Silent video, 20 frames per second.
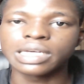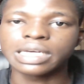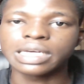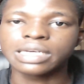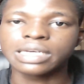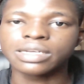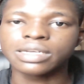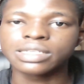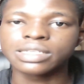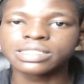
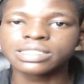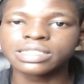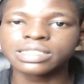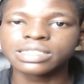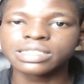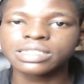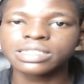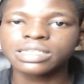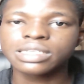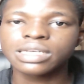
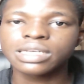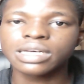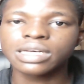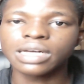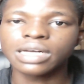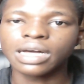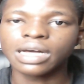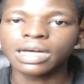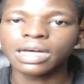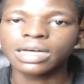creating
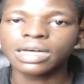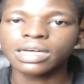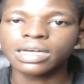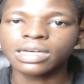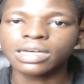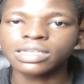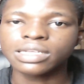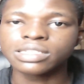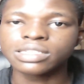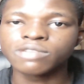
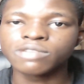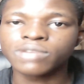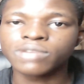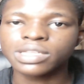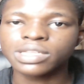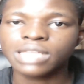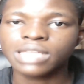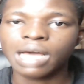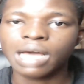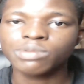different
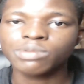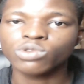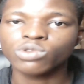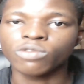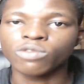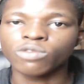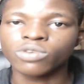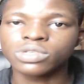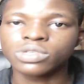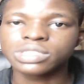types of
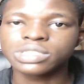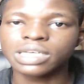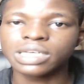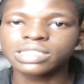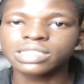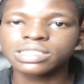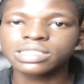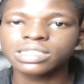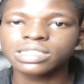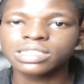
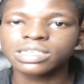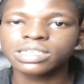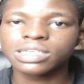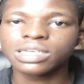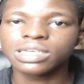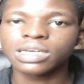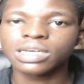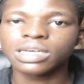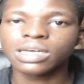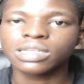content
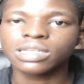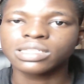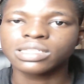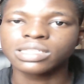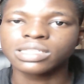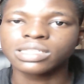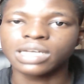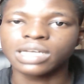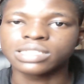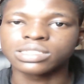
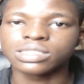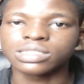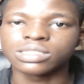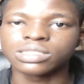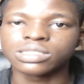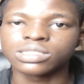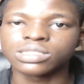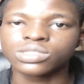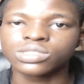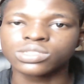that
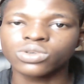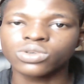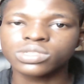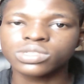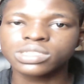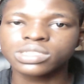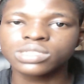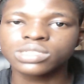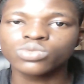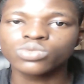
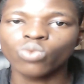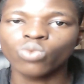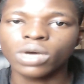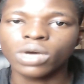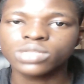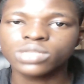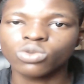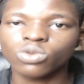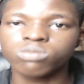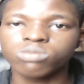discusses one
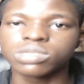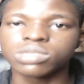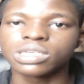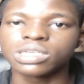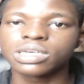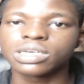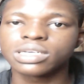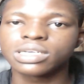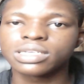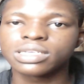topic.
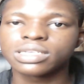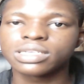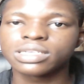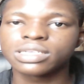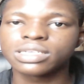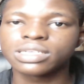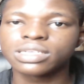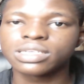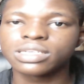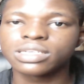
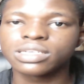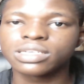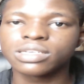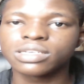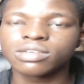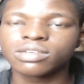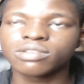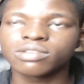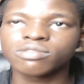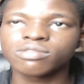
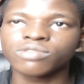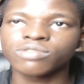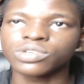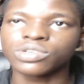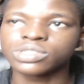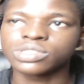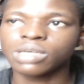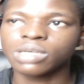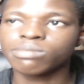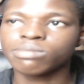For
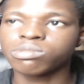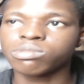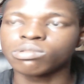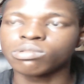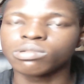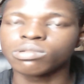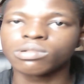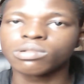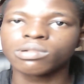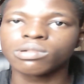example,
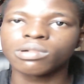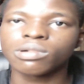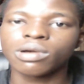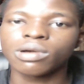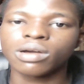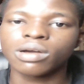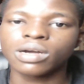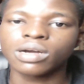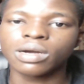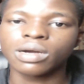
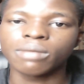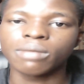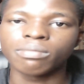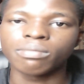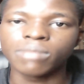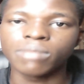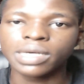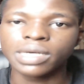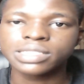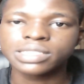
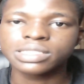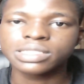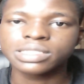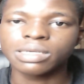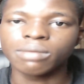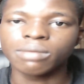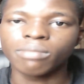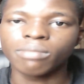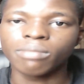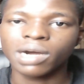best
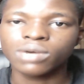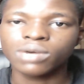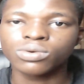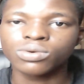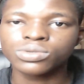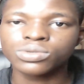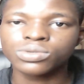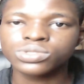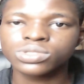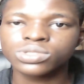
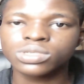mangoes